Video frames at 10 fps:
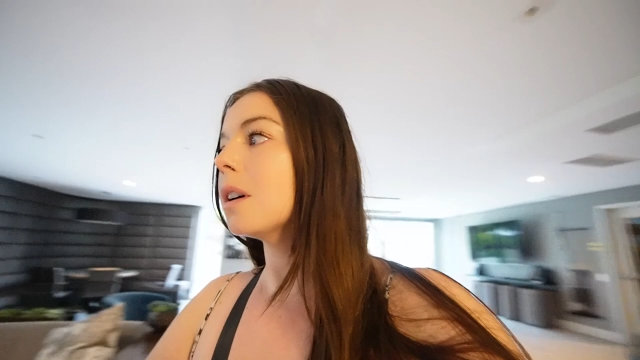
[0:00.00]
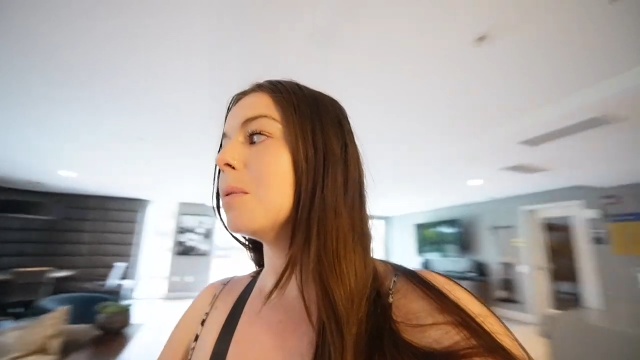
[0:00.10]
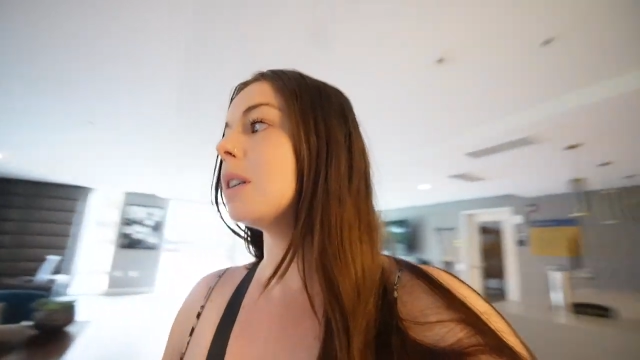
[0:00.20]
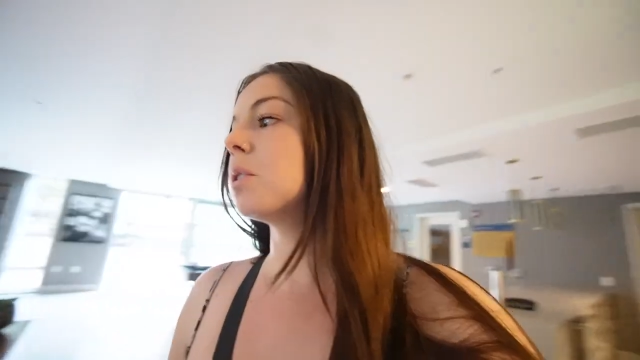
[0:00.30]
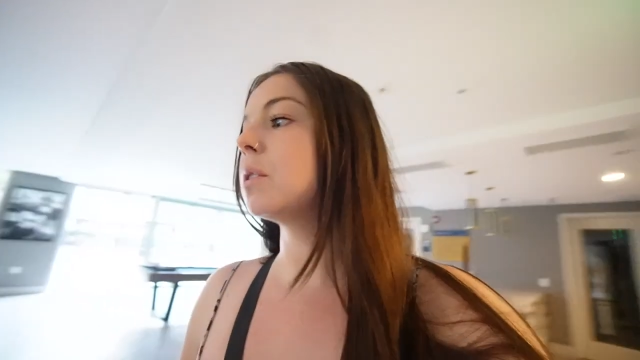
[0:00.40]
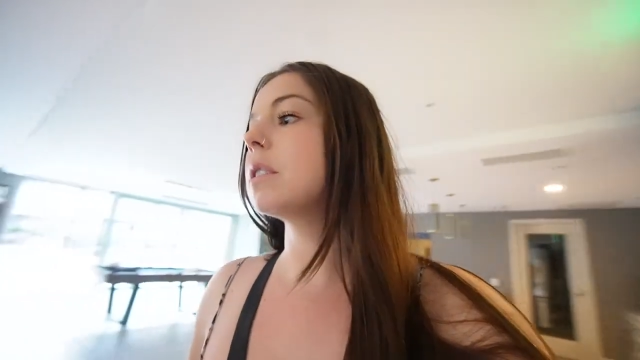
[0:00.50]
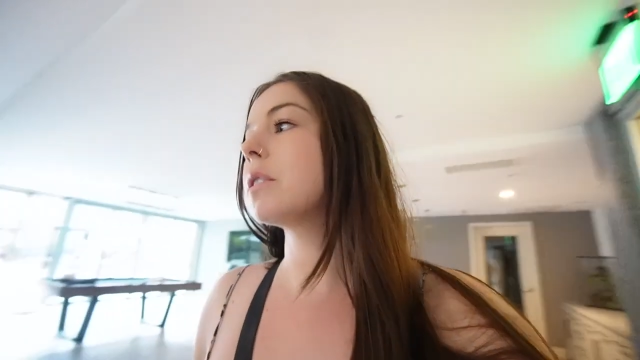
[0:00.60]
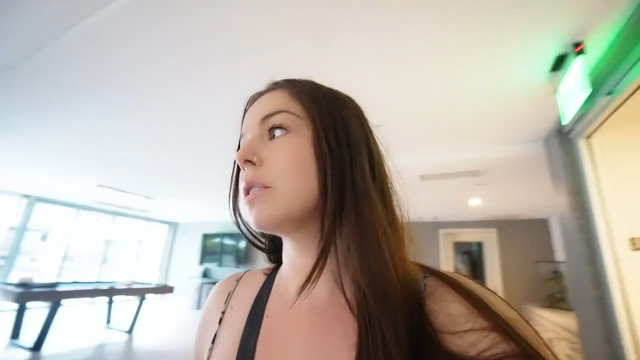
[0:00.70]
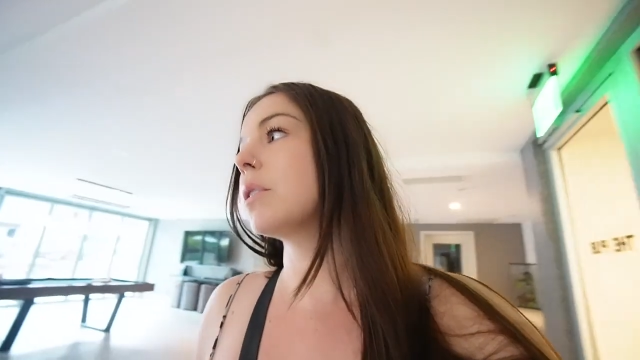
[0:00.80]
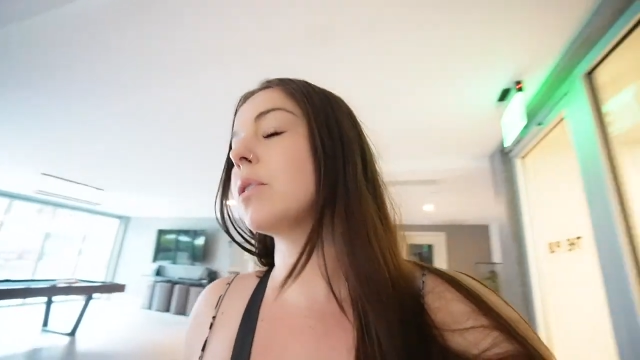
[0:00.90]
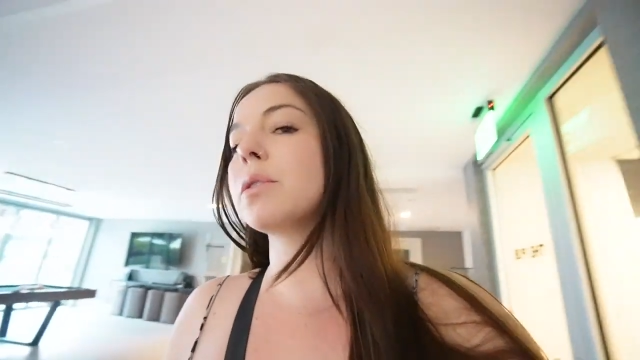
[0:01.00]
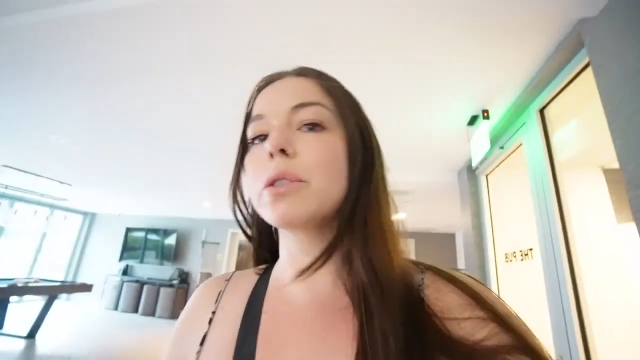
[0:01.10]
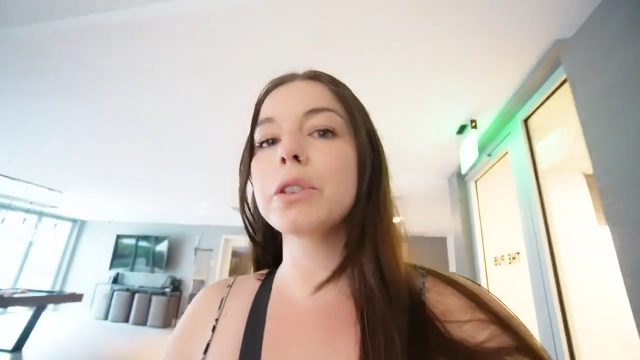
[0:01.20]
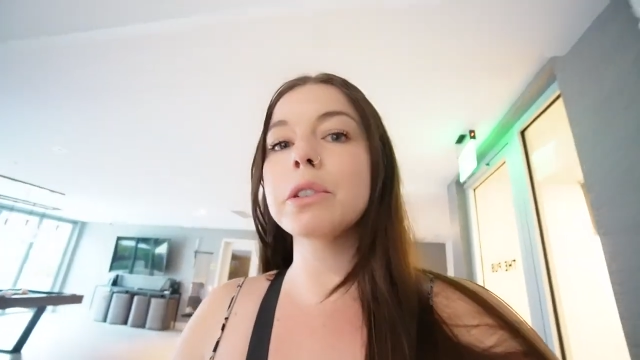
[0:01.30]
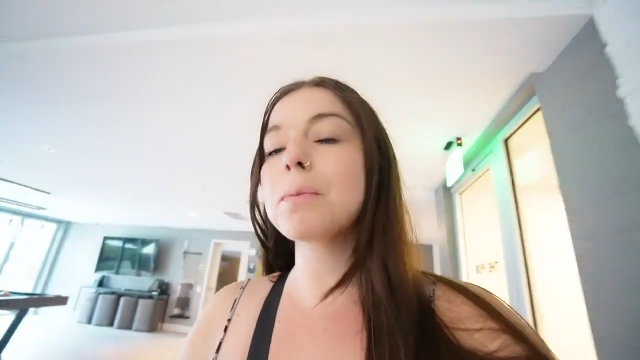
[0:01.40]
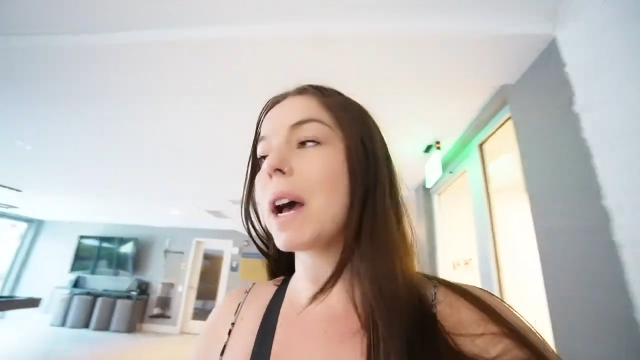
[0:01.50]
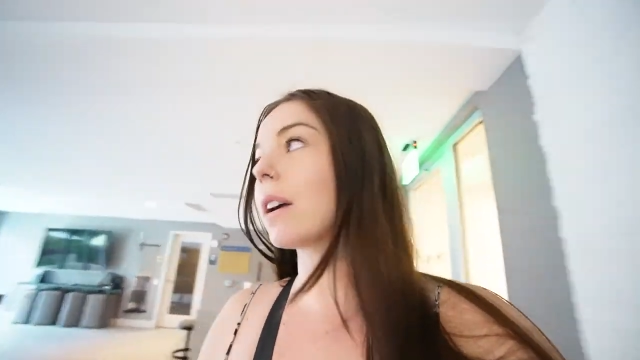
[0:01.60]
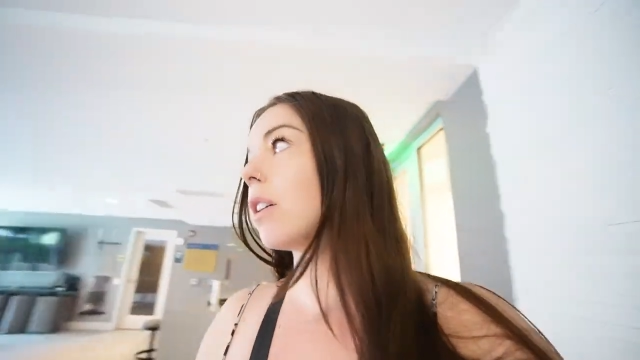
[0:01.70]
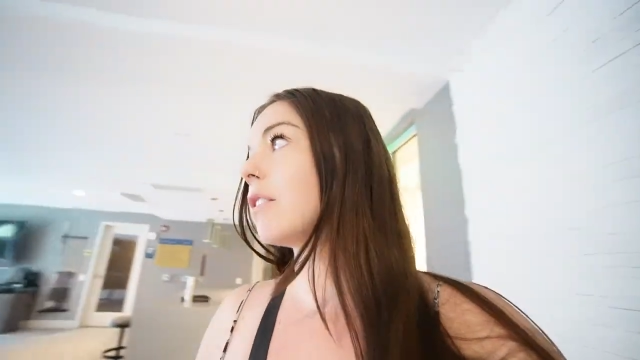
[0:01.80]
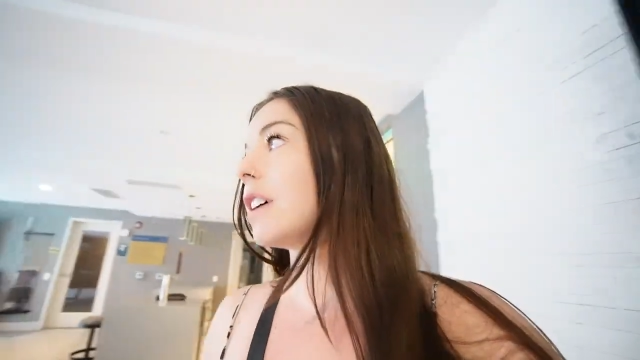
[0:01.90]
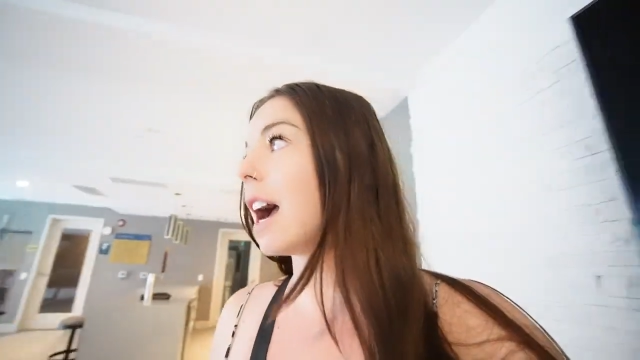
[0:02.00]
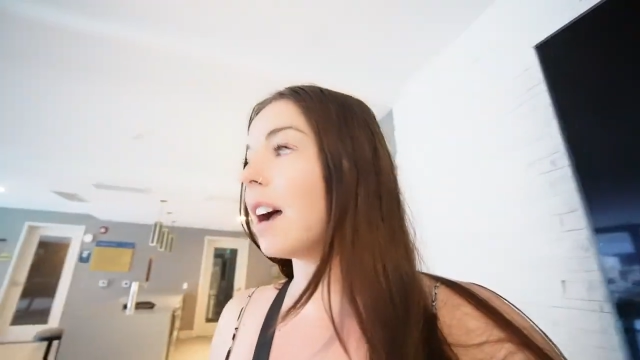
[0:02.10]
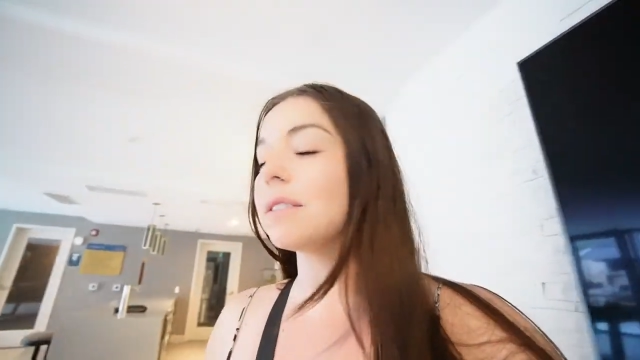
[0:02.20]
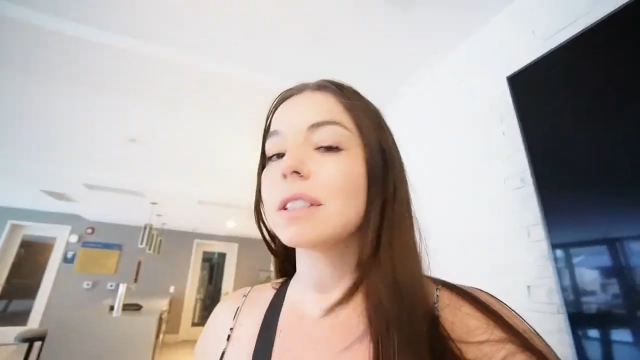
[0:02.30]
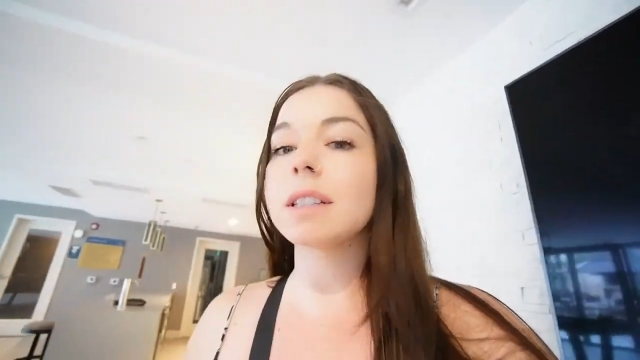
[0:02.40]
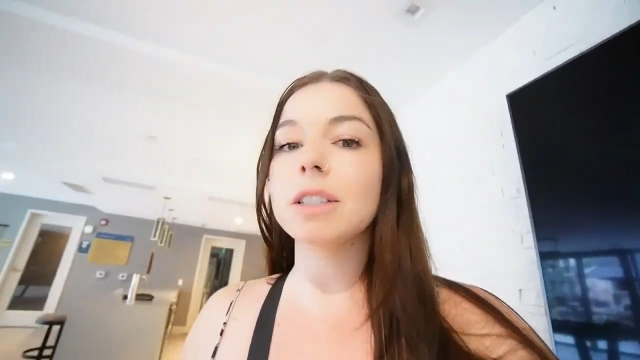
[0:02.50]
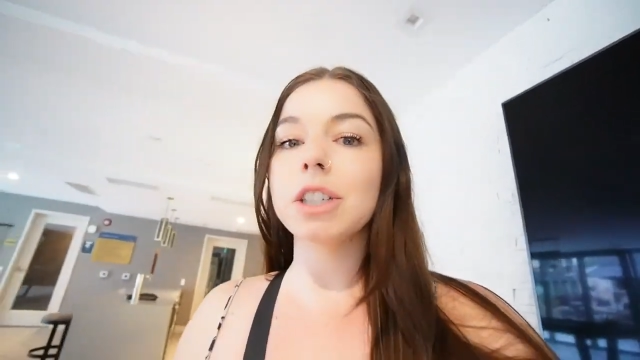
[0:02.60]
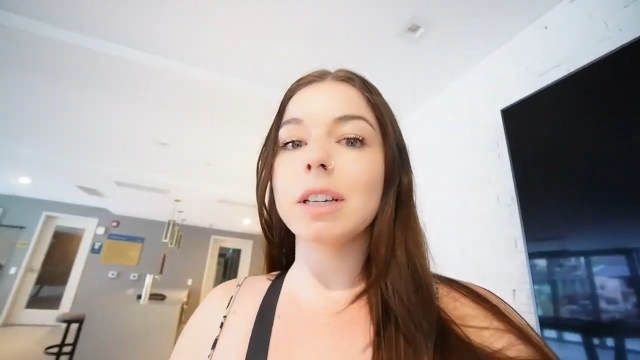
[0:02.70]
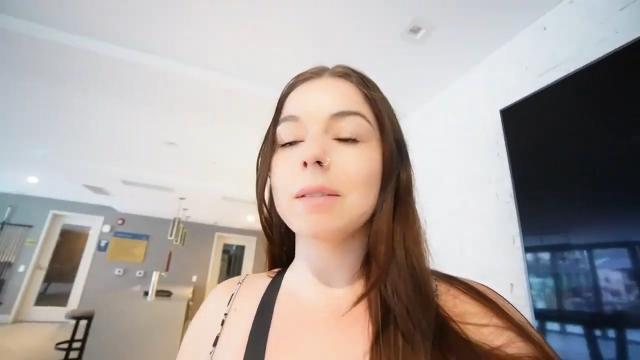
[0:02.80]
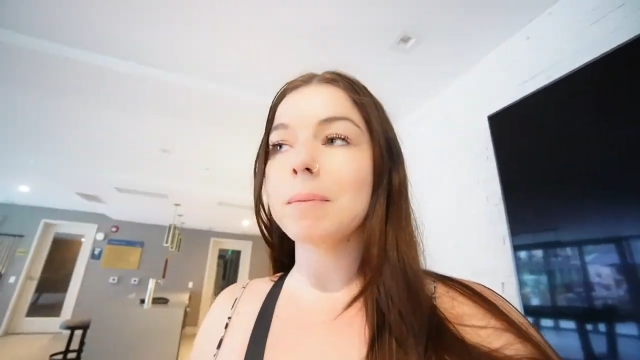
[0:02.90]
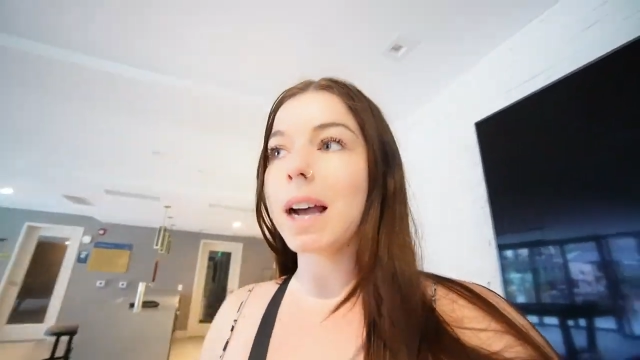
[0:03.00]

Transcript: DuB had told us to cruise back over after the gym.